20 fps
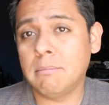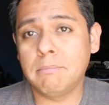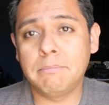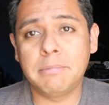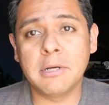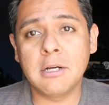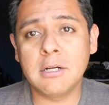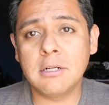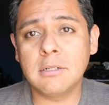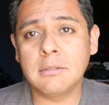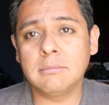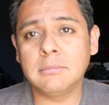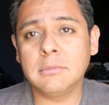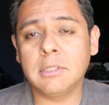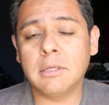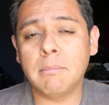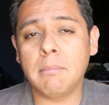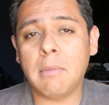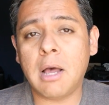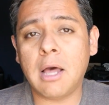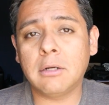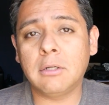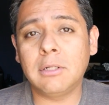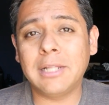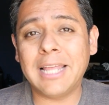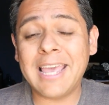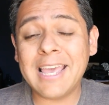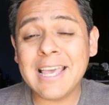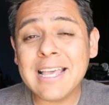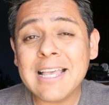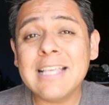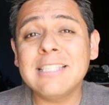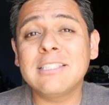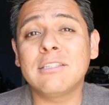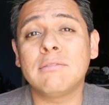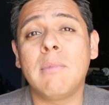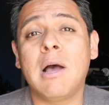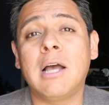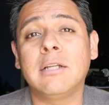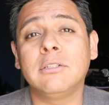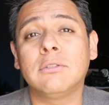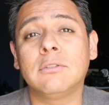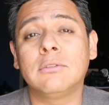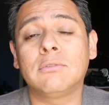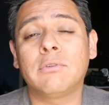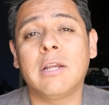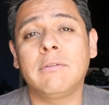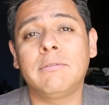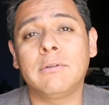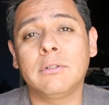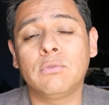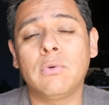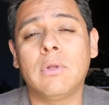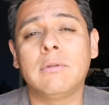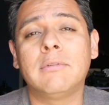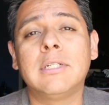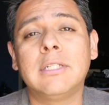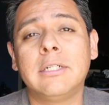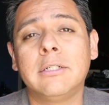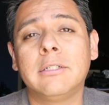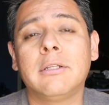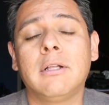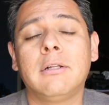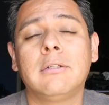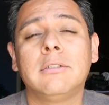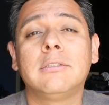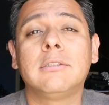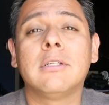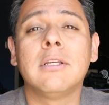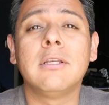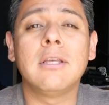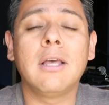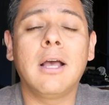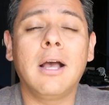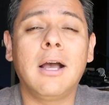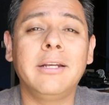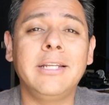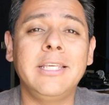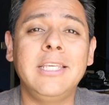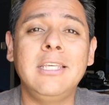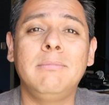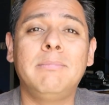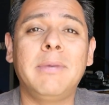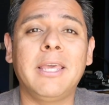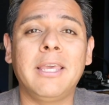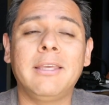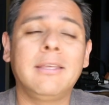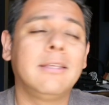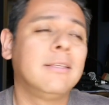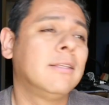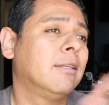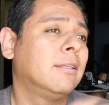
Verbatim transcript: boom, the Model S modules, right, for twelve hundred dollars on eBay.